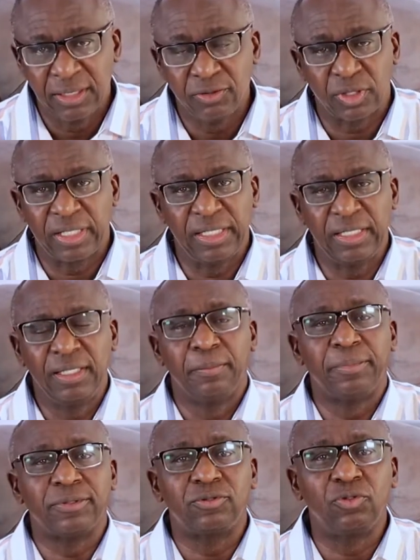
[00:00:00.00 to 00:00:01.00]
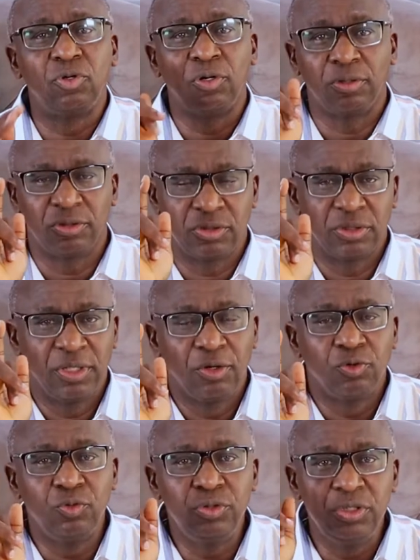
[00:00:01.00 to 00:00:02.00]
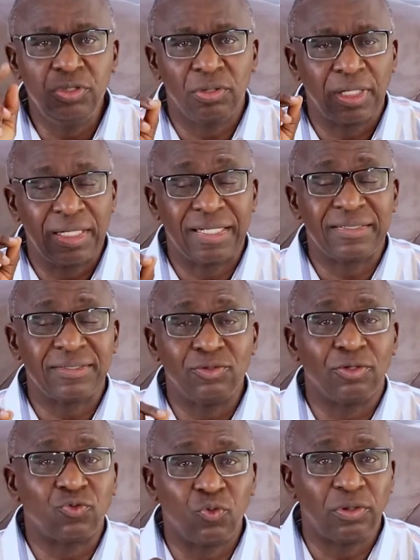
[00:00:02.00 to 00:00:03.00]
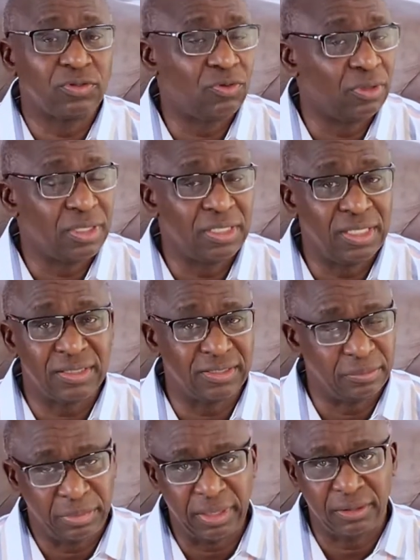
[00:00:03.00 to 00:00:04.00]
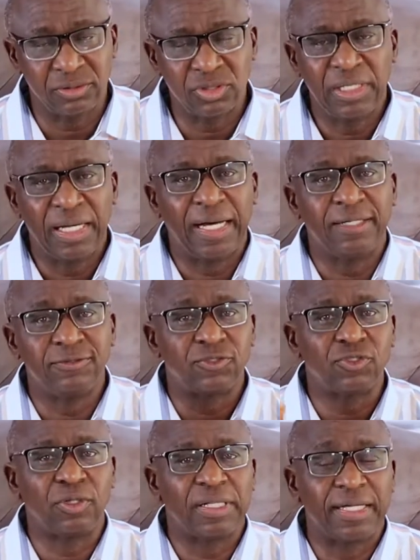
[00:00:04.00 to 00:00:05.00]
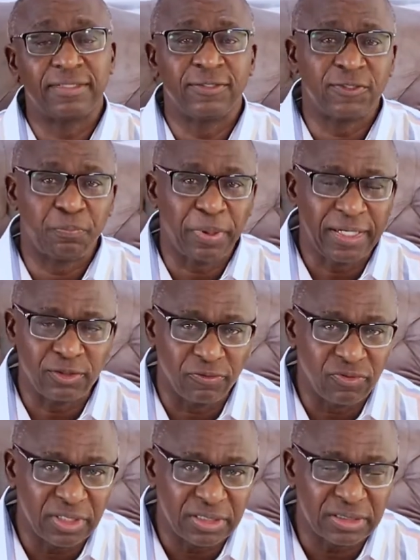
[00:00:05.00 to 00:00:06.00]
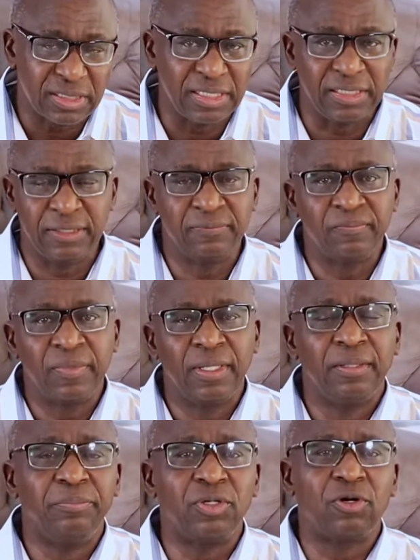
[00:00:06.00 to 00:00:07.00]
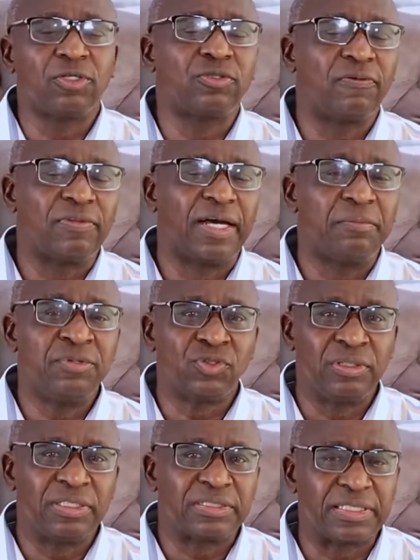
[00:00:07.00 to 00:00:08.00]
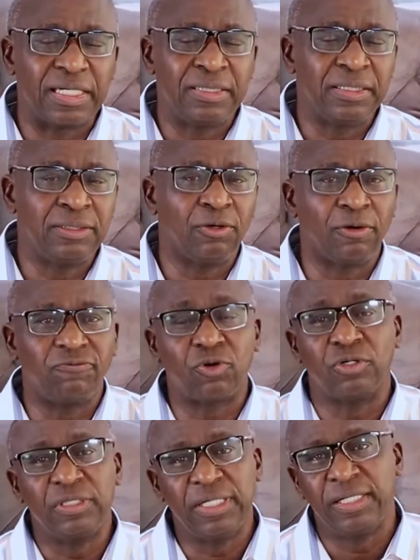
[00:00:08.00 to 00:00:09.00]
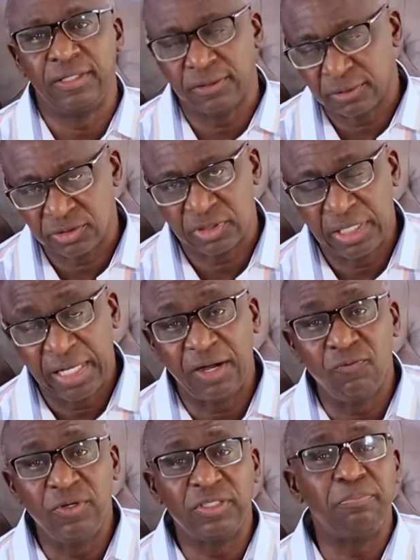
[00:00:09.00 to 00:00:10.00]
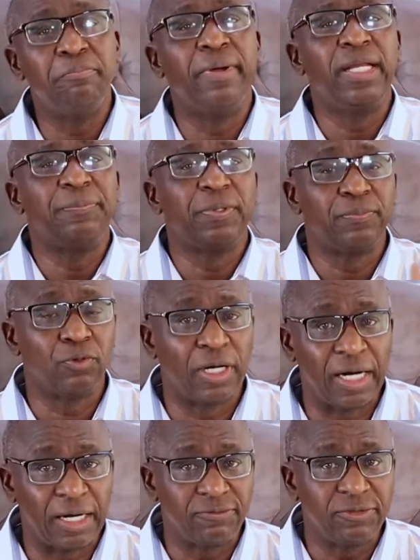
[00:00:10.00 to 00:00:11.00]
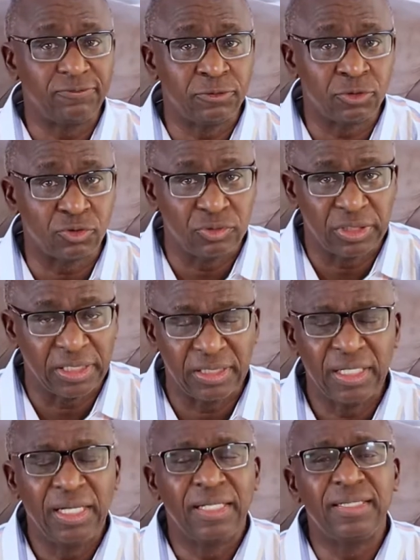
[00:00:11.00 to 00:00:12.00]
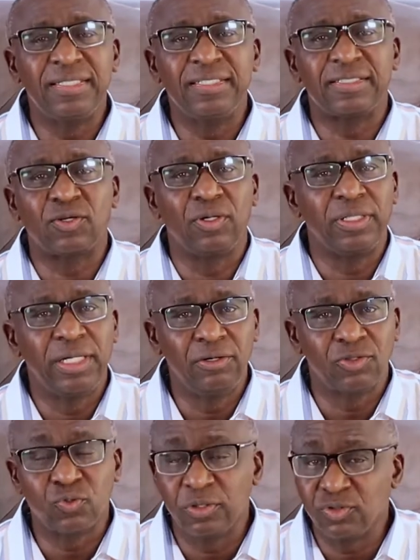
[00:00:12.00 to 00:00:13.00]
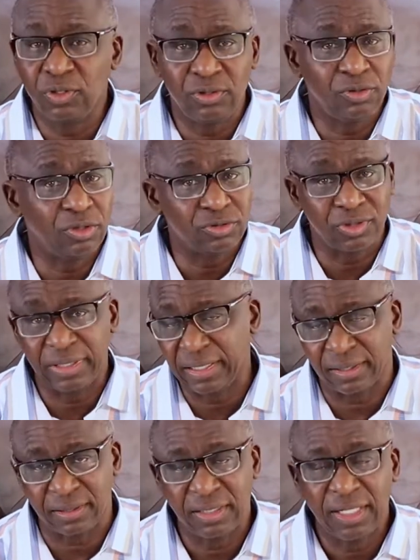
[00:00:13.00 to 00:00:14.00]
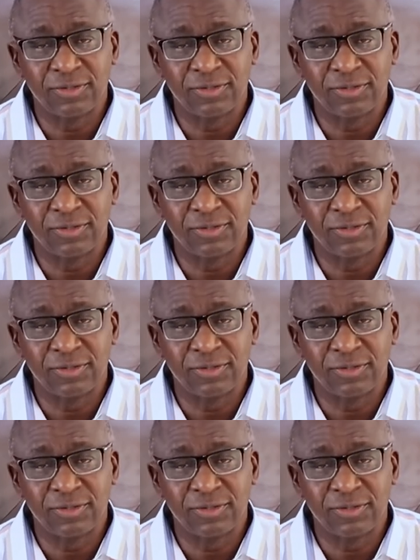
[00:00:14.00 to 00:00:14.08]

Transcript: Okay? But God who knew that that is not what godliness is about and saw that in spite of this thing, because of that misunderstanding of Cornelius, and which many people have even today, this Cornelius was going to go to hell.